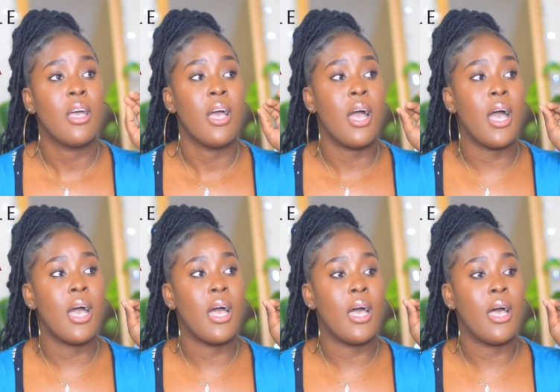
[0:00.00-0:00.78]

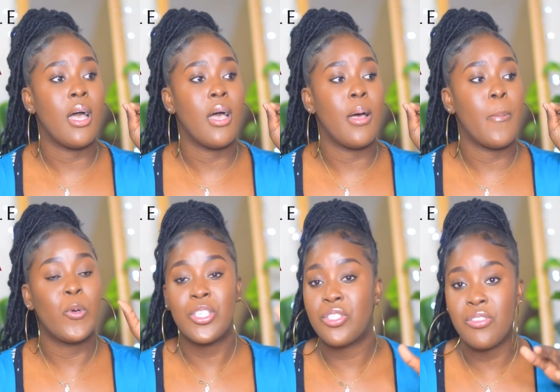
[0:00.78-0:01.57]
um
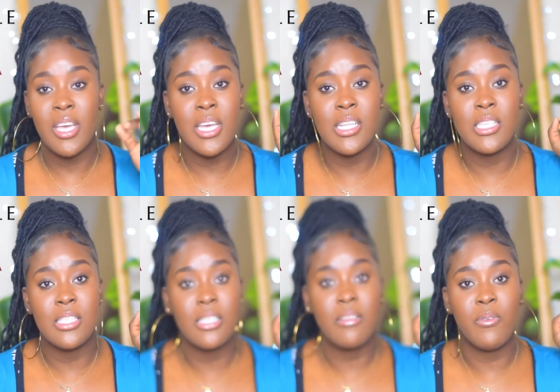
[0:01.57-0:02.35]
Wish Trends
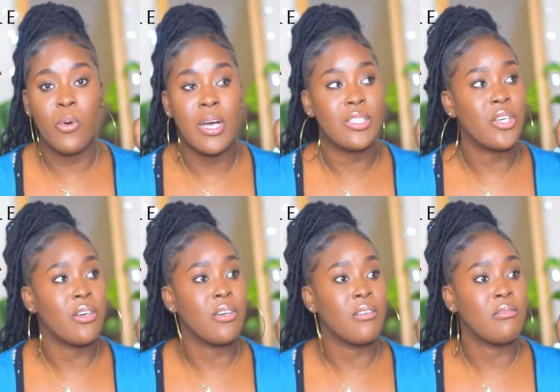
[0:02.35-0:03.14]
if you want
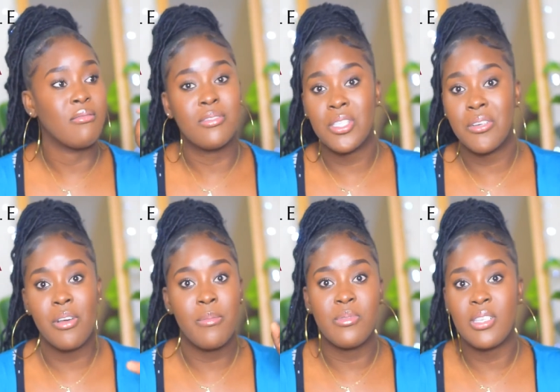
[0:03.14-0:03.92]
your
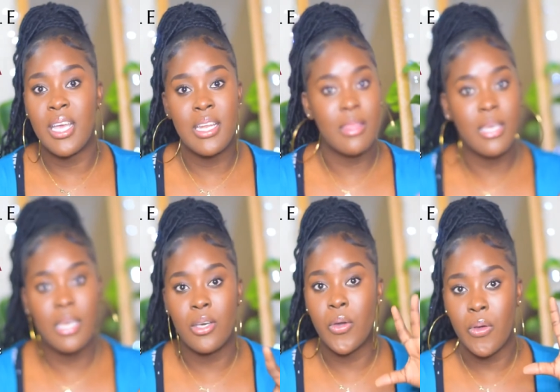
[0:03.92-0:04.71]
serums
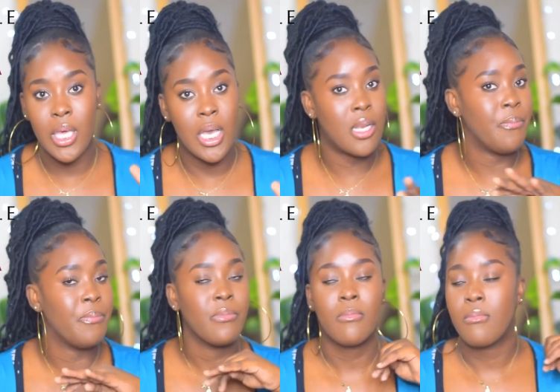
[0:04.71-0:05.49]
anything korean
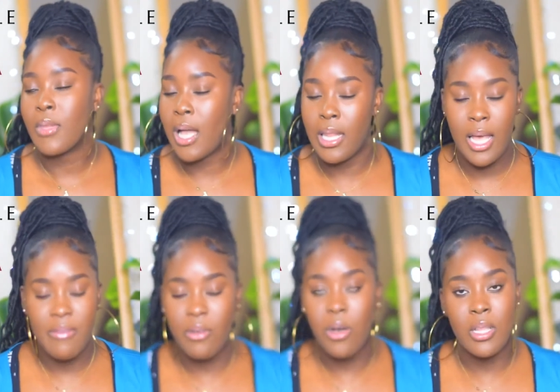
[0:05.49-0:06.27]
I'll
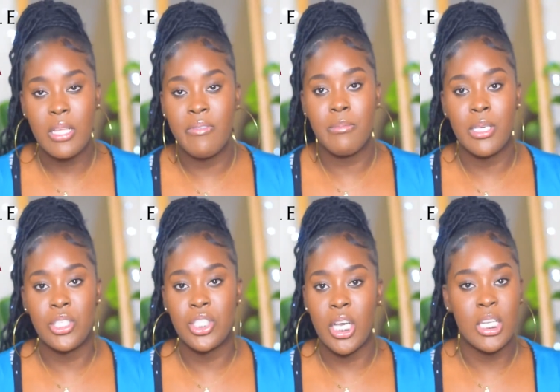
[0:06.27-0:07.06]
have all
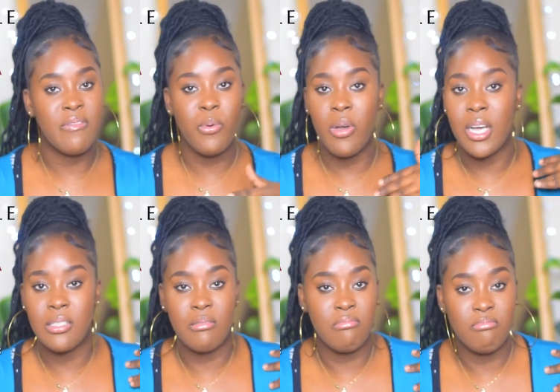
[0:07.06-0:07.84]
information. If you
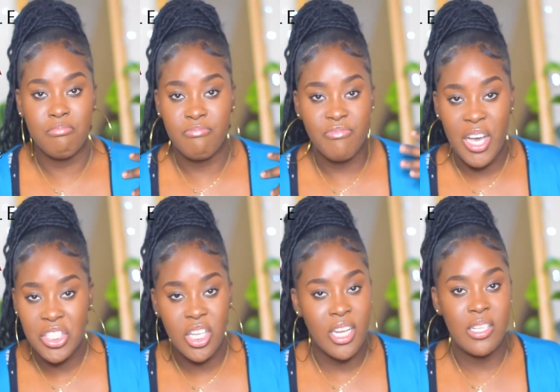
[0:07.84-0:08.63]
want
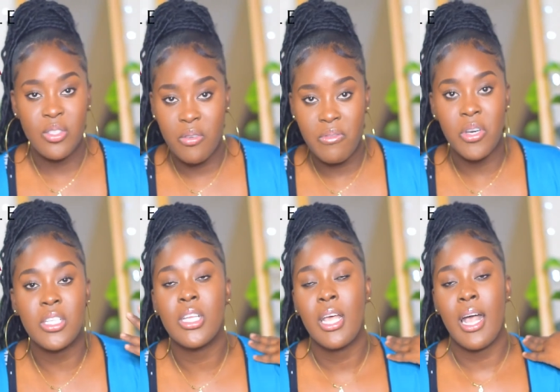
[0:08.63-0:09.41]
fashion and so
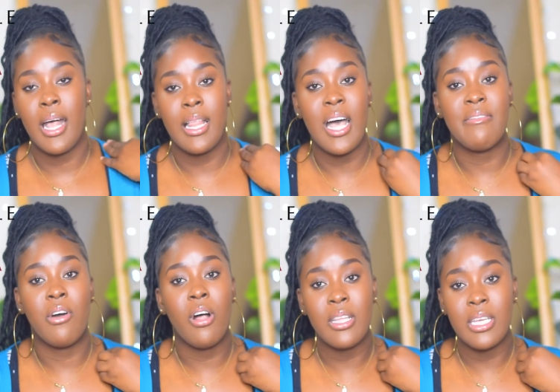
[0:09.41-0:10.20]
forth, I'll have
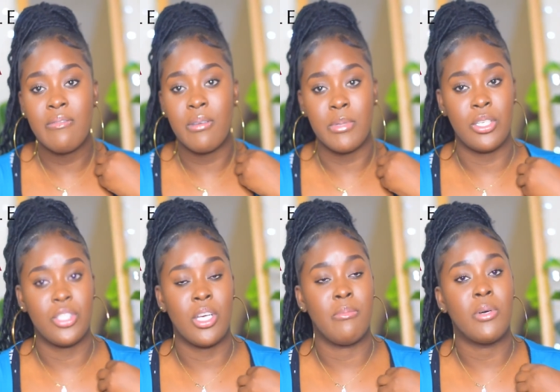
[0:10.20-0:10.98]
all
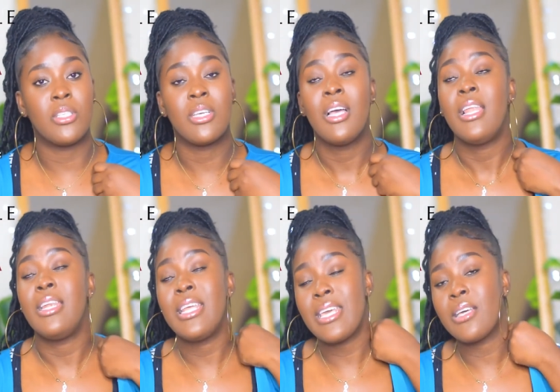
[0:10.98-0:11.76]
information. But
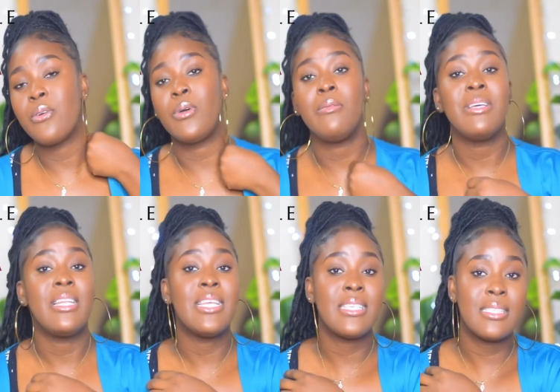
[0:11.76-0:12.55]
link will be
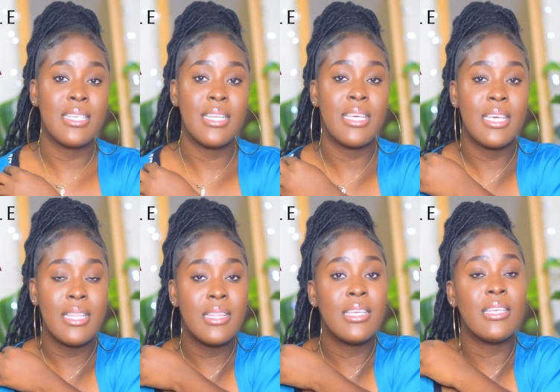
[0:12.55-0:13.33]
listed
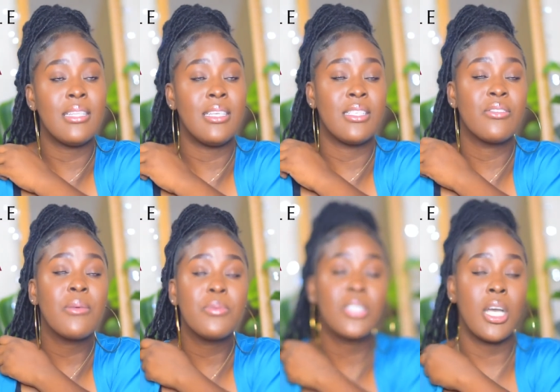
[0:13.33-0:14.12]
in the
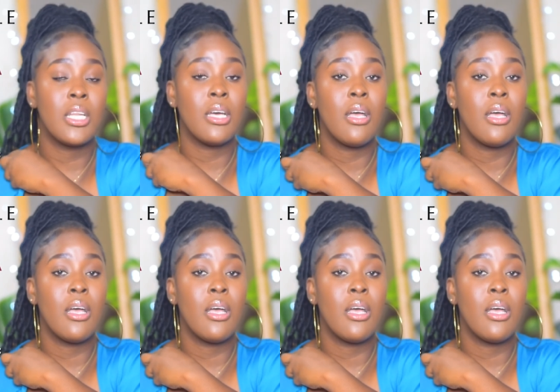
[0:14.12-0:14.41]
description